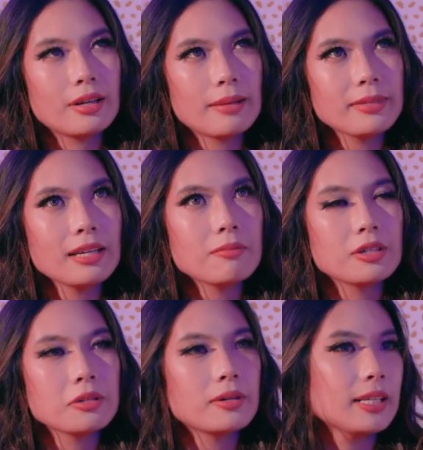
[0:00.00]
I'm leaning more
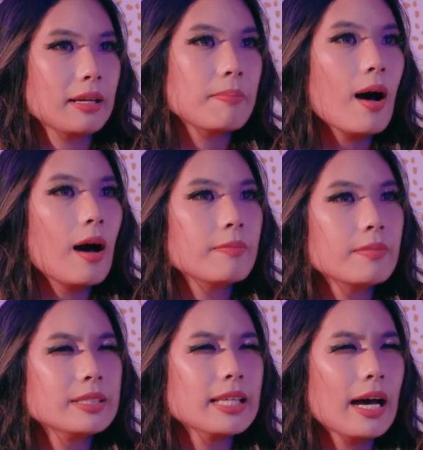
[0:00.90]
towards like pop
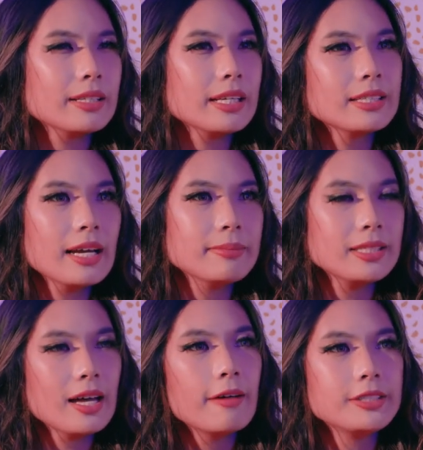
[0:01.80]
sounding type
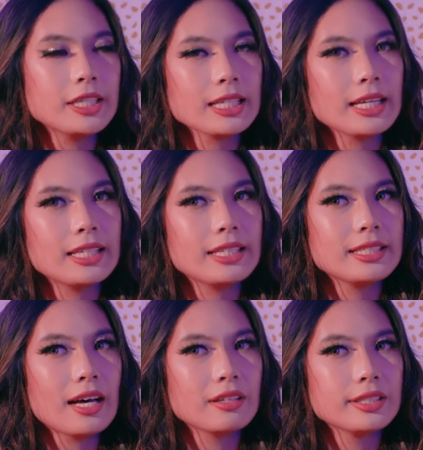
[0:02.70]
stuff just cuz it
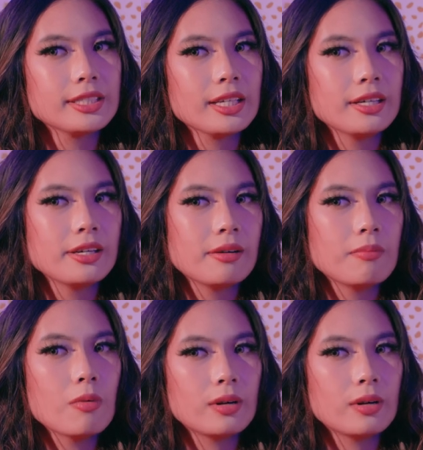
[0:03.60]
sounds more